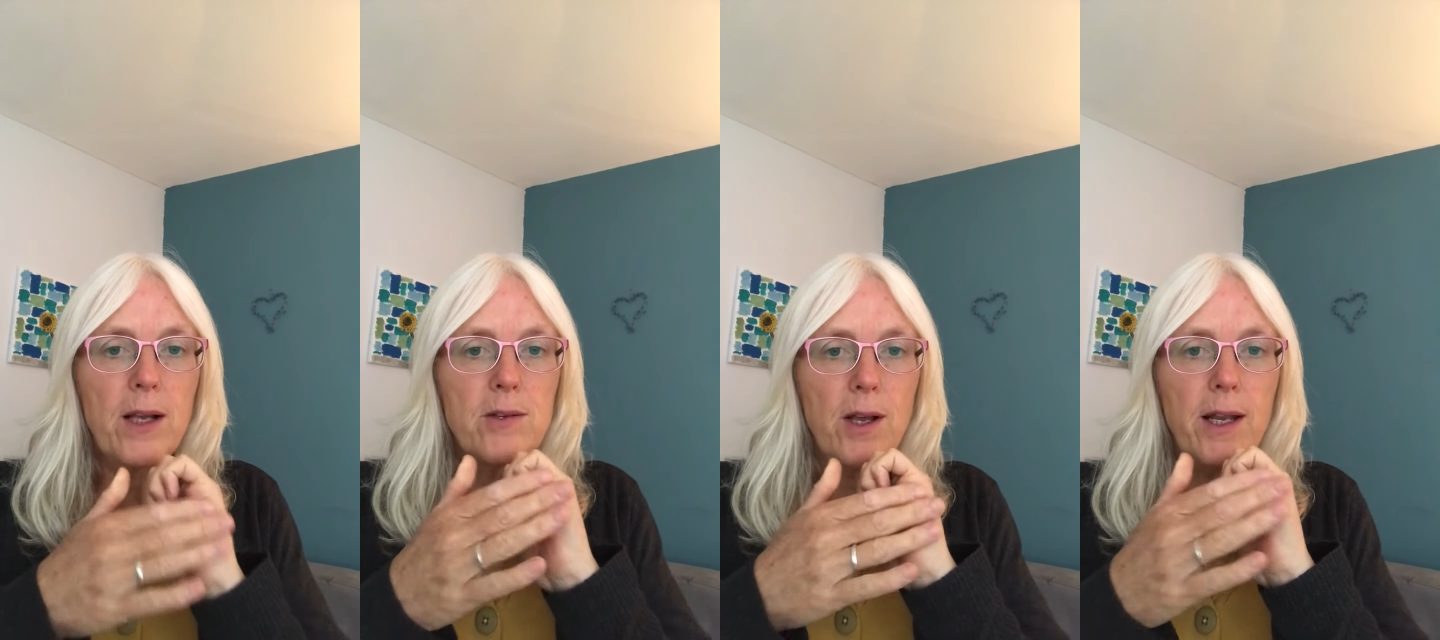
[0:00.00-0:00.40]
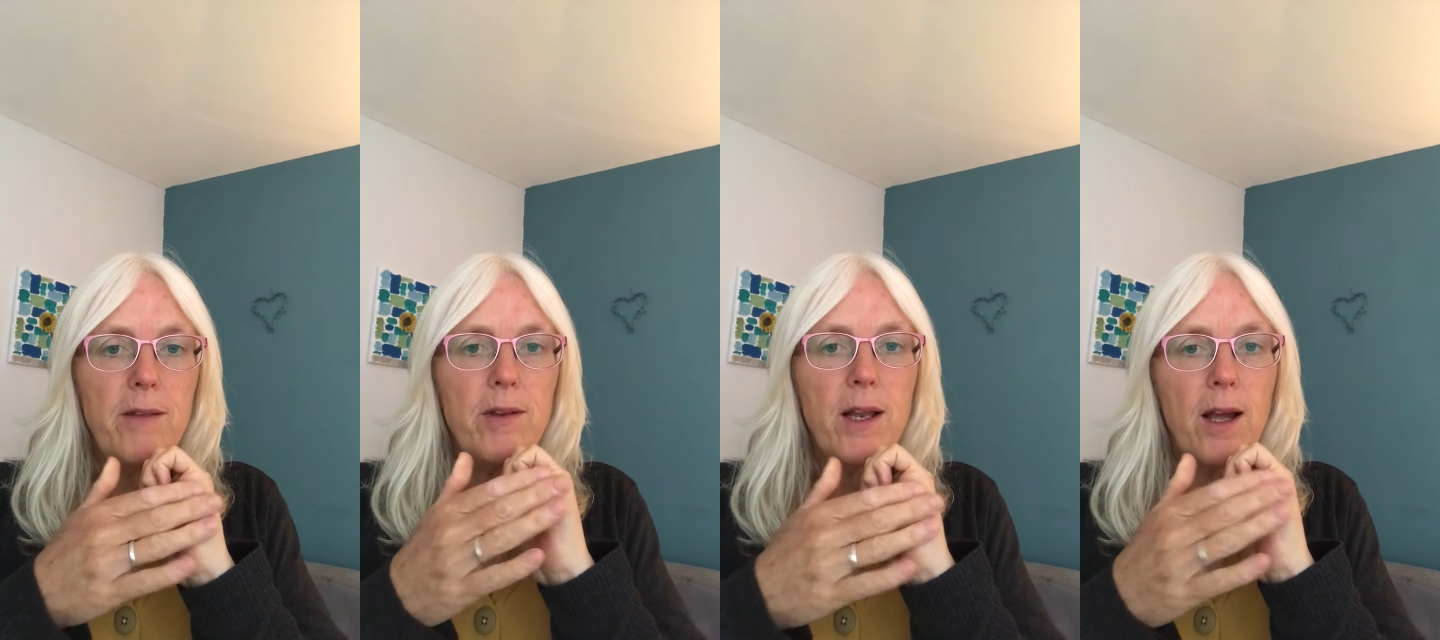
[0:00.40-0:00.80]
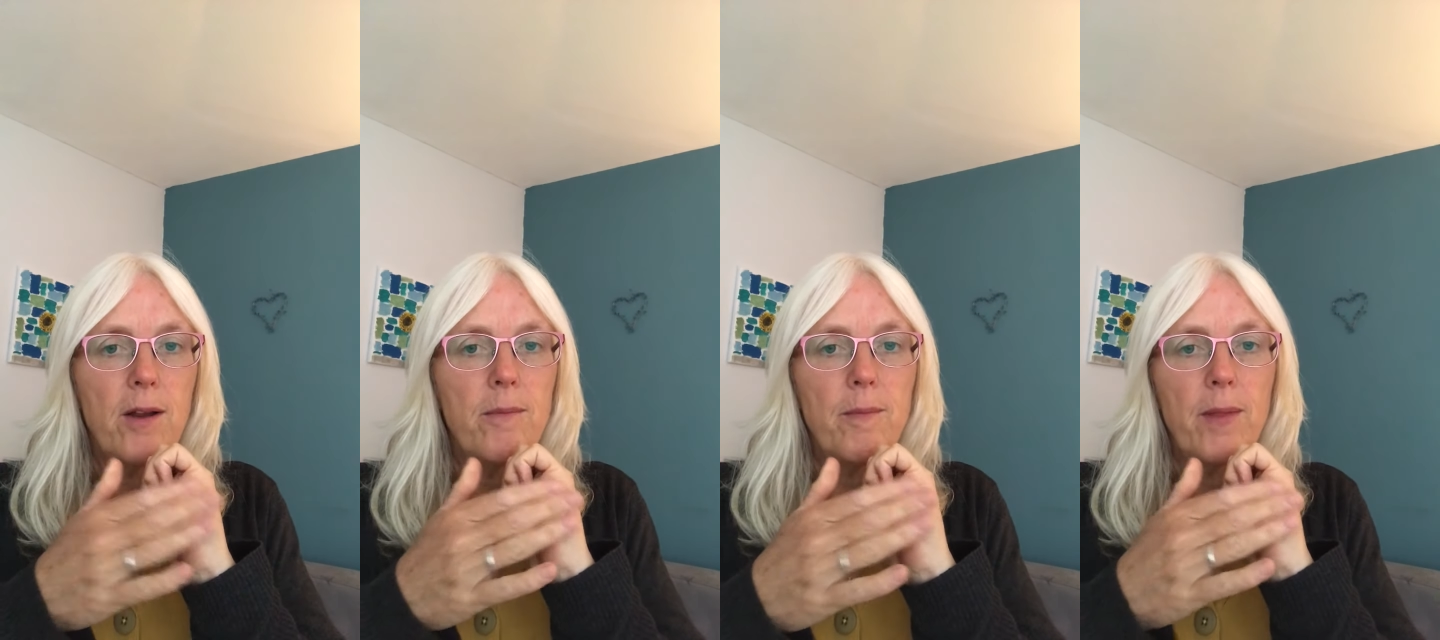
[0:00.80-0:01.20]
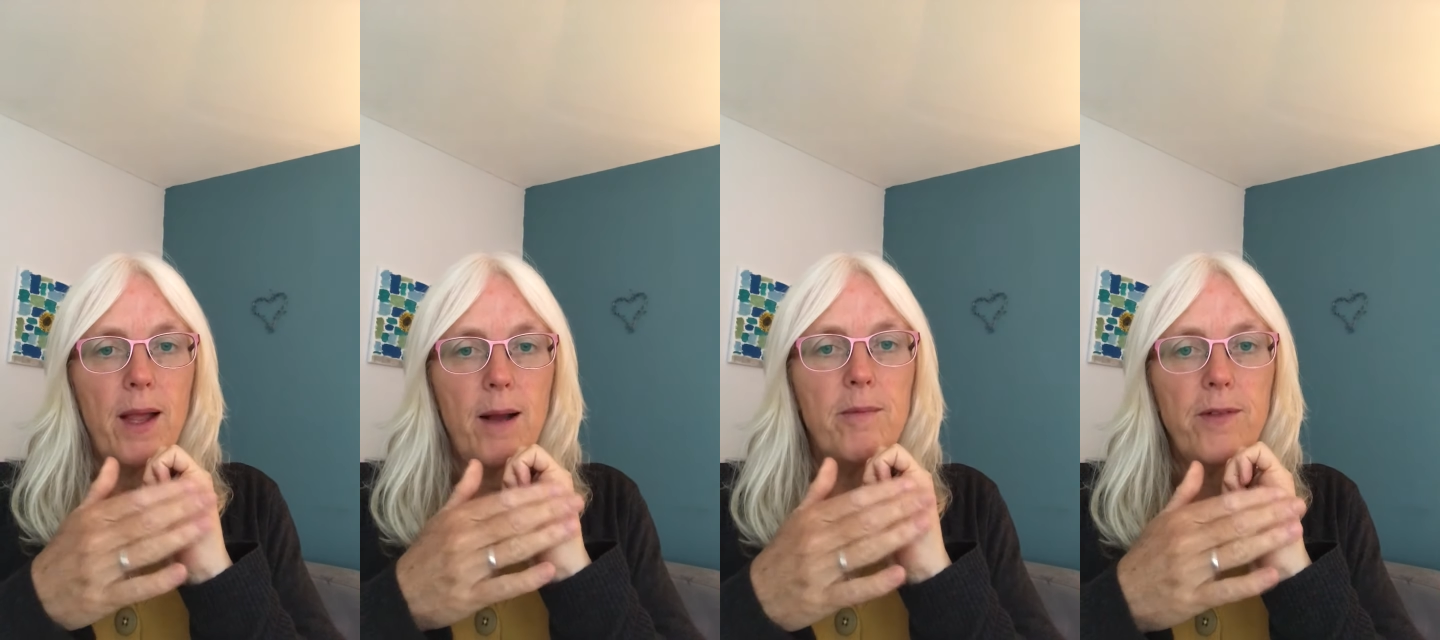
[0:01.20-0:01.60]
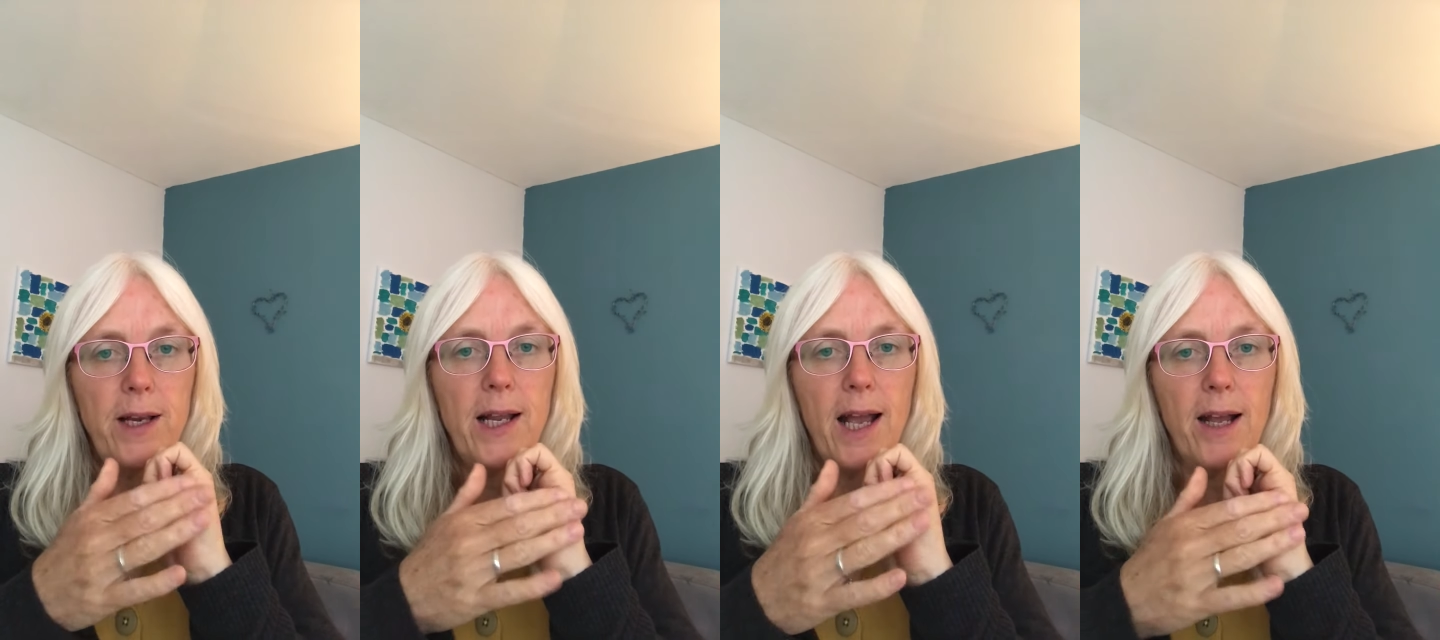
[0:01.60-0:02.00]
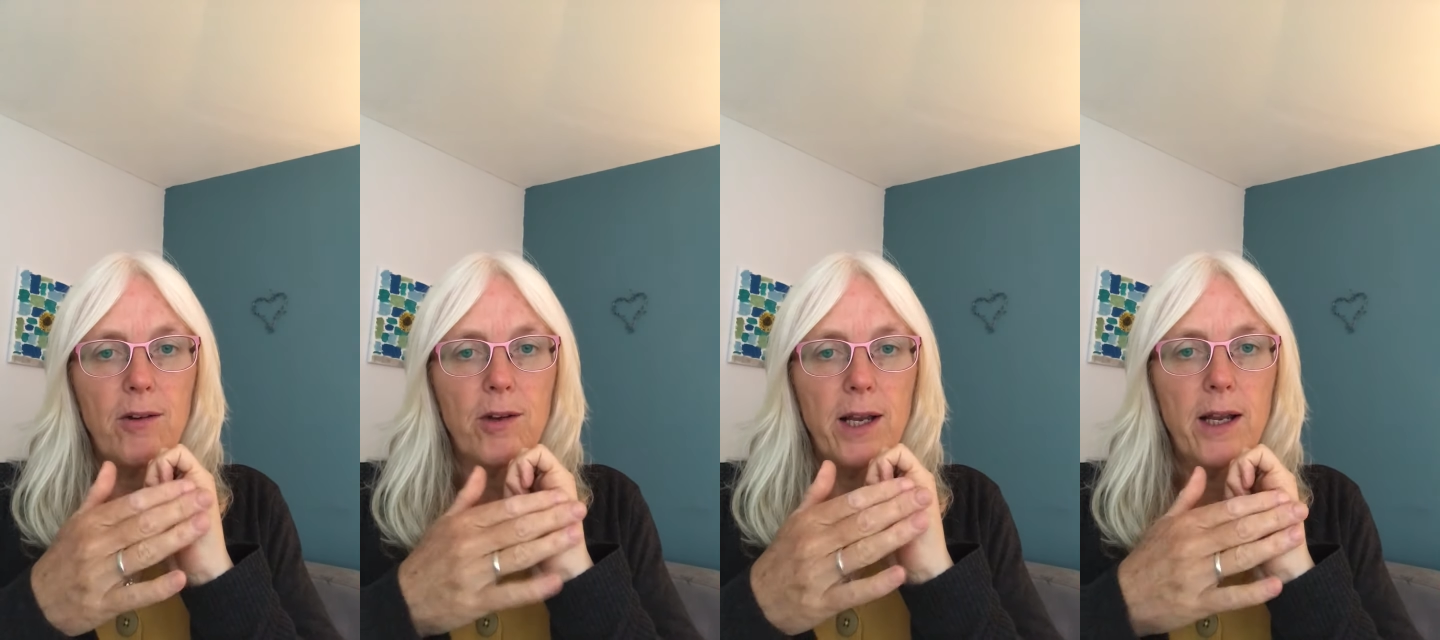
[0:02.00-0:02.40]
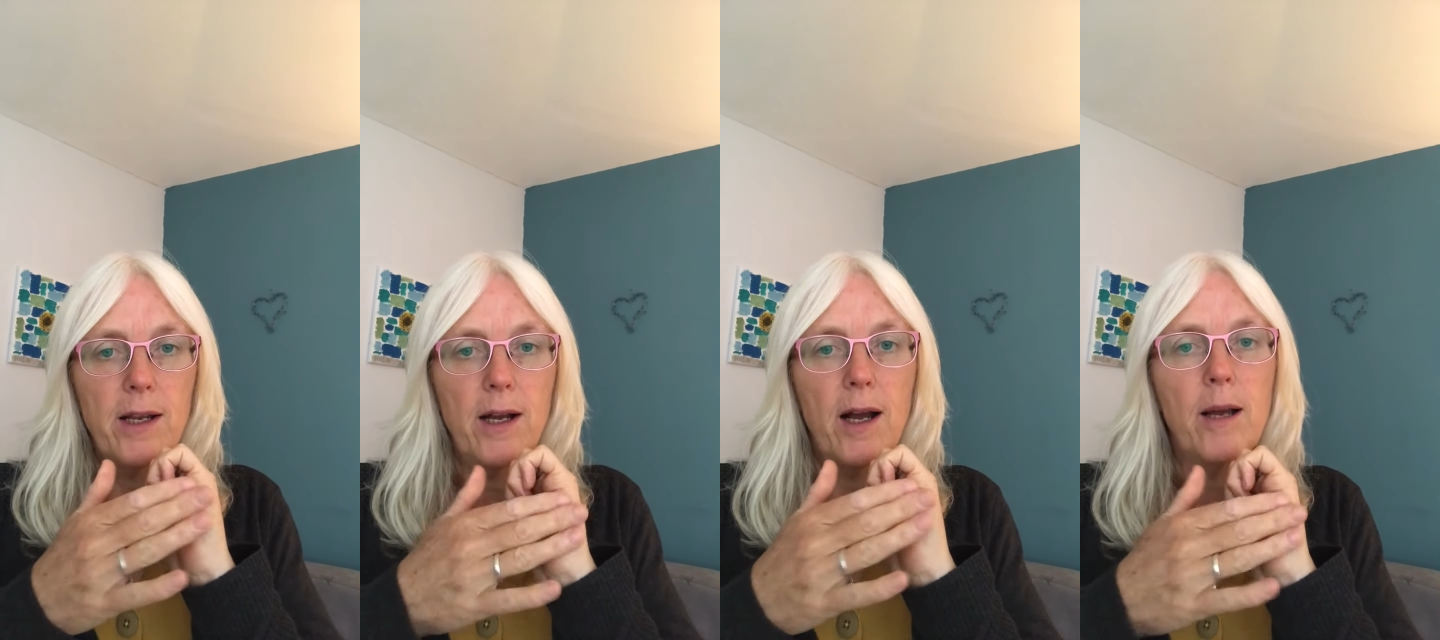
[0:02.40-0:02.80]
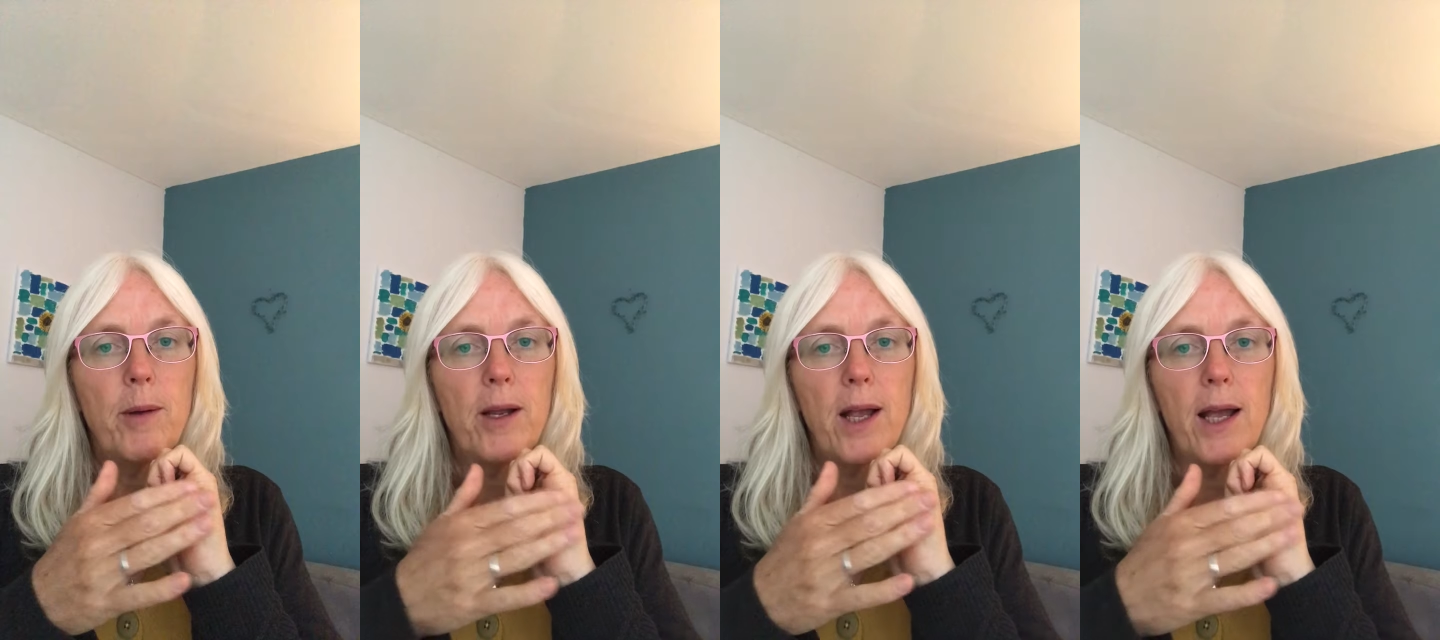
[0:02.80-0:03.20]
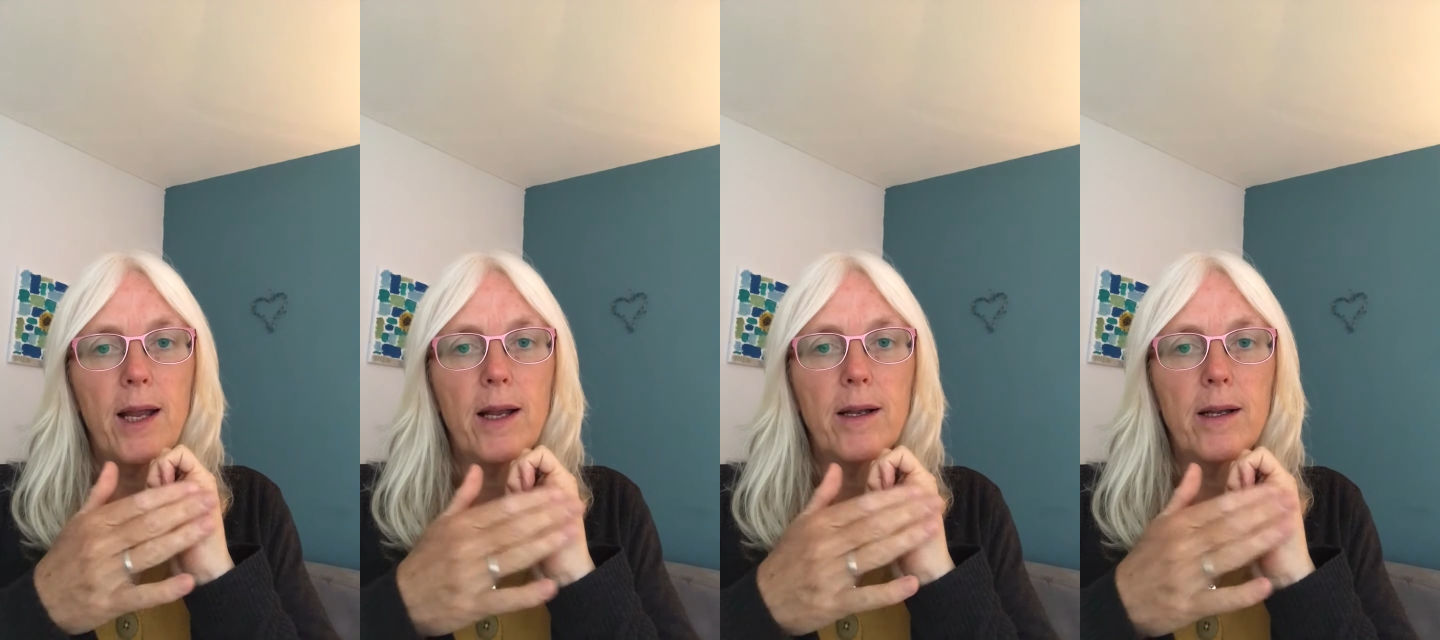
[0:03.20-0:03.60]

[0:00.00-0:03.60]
So even though I'm feeling angry, I'm okay.